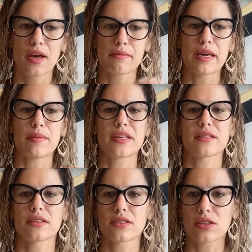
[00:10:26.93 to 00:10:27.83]
maybe it's a
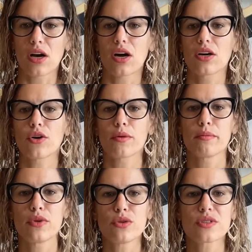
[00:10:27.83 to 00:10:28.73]
song or
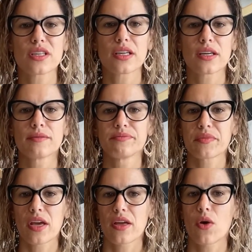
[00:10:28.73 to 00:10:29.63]
music
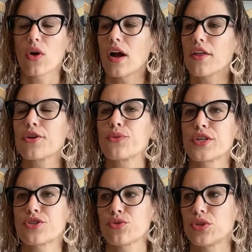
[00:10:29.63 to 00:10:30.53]
or other
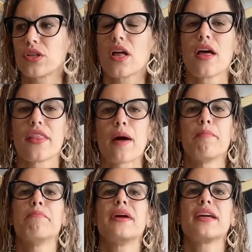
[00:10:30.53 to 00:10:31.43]
ritual that
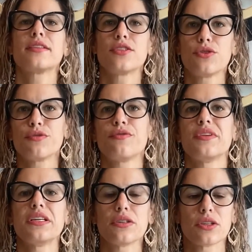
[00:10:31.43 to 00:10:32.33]
makes you
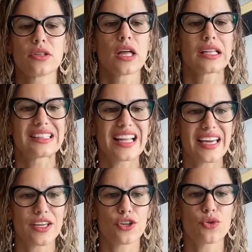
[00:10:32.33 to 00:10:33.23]
feel
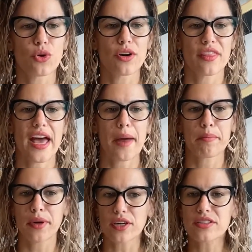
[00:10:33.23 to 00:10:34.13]
like you're that
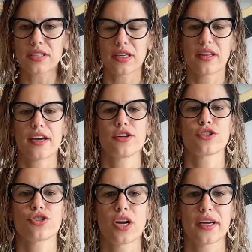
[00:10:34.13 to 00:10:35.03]
person that you're
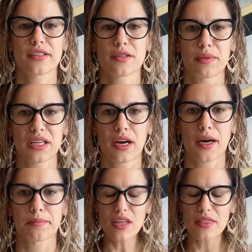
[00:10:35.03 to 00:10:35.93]
trying to
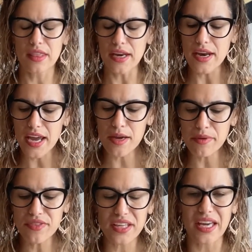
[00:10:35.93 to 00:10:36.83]
become. The name of
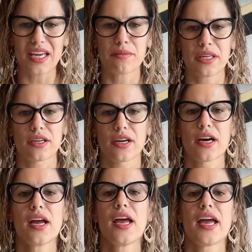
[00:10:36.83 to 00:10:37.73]
the game here
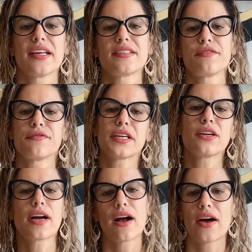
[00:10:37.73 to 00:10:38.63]
is to figure
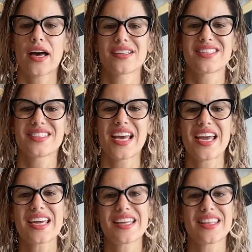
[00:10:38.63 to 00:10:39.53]
out how to stay
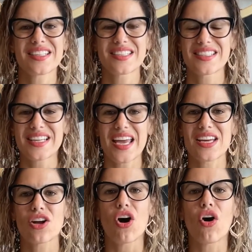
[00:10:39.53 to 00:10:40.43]
in this
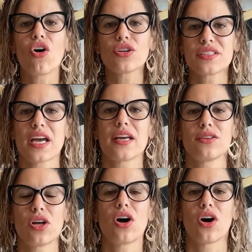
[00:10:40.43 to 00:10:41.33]
state all day
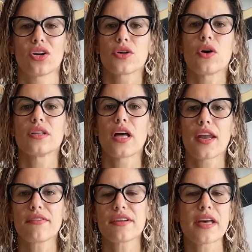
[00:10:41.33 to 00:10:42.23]
long. A lot of
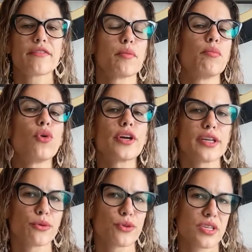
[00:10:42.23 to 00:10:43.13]
us have a morning
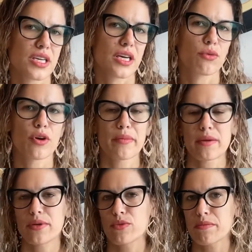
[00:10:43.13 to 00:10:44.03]
routine where maybe
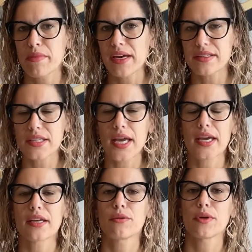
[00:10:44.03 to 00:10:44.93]
we meditate
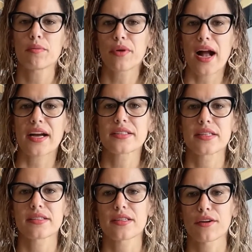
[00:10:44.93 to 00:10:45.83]
and we
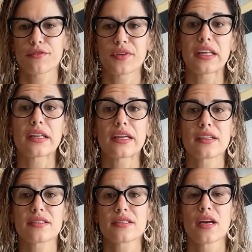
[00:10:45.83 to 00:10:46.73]
practice our
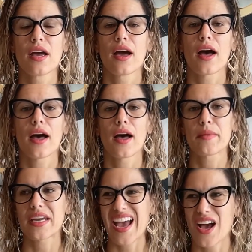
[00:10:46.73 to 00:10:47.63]
feelings um, and
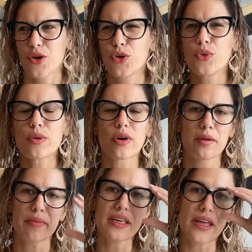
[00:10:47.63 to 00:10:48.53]
ha- who we want to
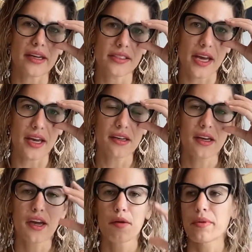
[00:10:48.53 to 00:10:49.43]
be that day.
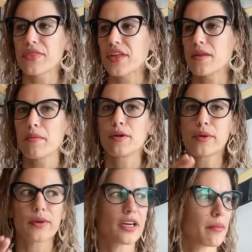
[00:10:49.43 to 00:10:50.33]
But then the moment we
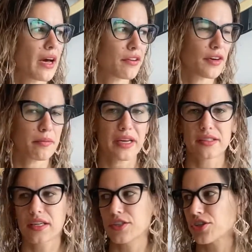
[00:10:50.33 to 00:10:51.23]
come out of our
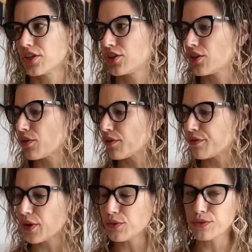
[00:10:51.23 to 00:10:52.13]
meditation, you know, the
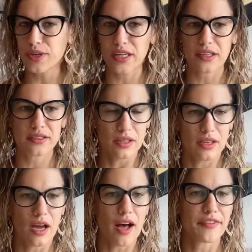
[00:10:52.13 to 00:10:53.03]
phone rings,
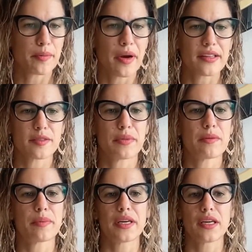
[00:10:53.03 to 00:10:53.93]
coffee pots
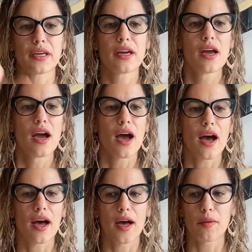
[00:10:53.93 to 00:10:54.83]
beeping,
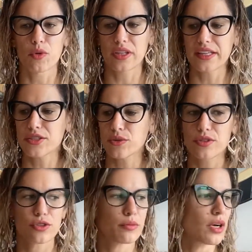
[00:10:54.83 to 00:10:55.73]
um, we're late to a
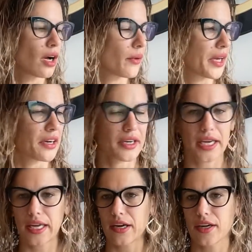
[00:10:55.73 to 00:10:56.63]
Zoom call, got to
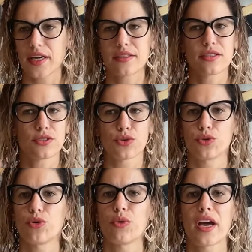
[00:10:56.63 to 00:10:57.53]
get our kids to school,
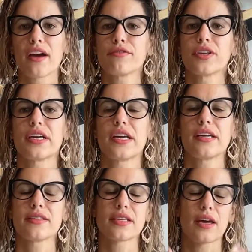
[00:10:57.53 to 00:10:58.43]
whatever it
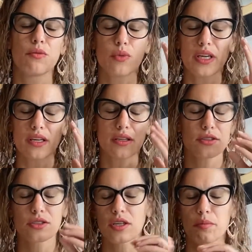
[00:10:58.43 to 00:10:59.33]
is, and we
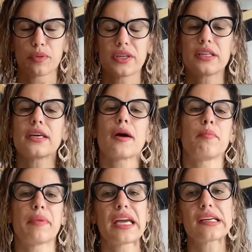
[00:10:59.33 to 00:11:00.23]
completely
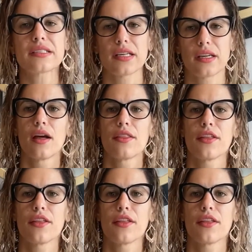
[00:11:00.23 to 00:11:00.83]
abandon the